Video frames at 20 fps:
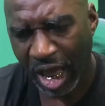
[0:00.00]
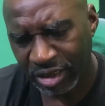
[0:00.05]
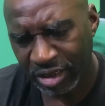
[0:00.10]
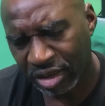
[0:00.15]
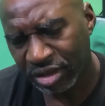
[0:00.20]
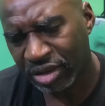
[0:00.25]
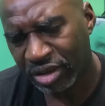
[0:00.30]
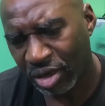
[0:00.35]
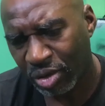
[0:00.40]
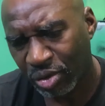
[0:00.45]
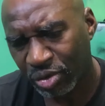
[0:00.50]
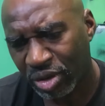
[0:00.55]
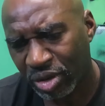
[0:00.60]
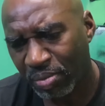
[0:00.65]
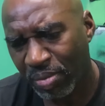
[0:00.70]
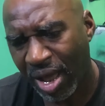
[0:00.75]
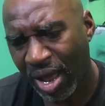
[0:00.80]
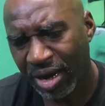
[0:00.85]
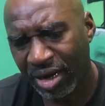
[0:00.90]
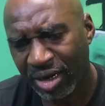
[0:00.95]
I just
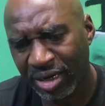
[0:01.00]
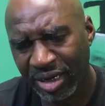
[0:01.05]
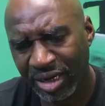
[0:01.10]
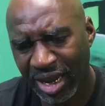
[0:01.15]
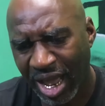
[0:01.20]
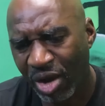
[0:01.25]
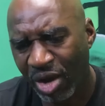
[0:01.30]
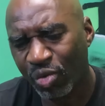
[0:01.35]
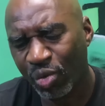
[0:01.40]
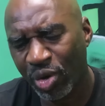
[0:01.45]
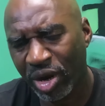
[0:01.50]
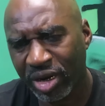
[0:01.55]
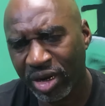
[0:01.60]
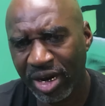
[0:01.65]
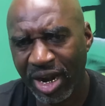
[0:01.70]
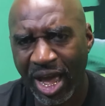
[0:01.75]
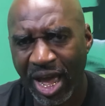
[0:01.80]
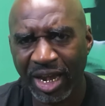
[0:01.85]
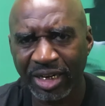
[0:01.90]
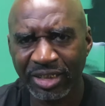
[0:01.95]
told somebody again, I
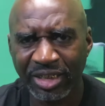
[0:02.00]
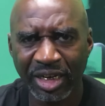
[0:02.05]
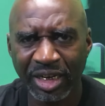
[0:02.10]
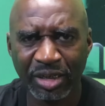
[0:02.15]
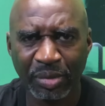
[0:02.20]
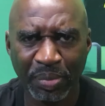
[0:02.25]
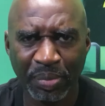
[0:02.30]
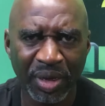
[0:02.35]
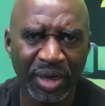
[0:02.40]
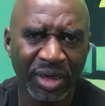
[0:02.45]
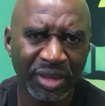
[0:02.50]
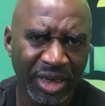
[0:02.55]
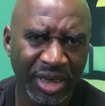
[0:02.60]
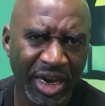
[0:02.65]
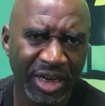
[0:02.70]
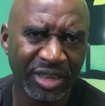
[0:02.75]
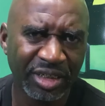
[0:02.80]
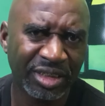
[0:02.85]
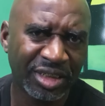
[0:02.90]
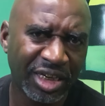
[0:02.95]
recognize that the
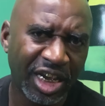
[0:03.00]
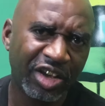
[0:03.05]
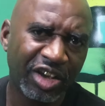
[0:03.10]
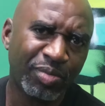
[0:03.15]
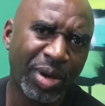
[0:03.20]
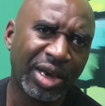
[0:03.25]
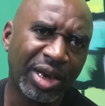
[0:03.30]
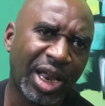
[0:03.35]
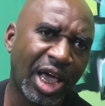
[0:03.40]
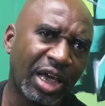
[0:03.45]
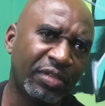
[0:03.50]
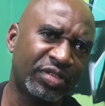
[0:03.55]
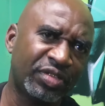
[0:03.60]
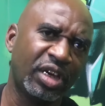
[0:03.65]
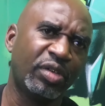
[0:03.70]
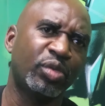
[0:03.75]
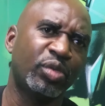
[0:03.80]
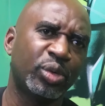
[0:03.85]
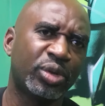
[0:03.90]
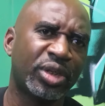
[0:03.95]
penitentiary saved my
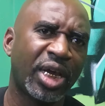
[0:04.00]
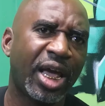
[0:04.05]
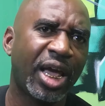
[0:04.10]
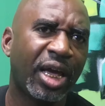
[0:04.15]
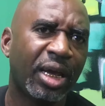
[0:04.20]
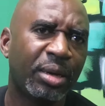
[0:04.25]
life several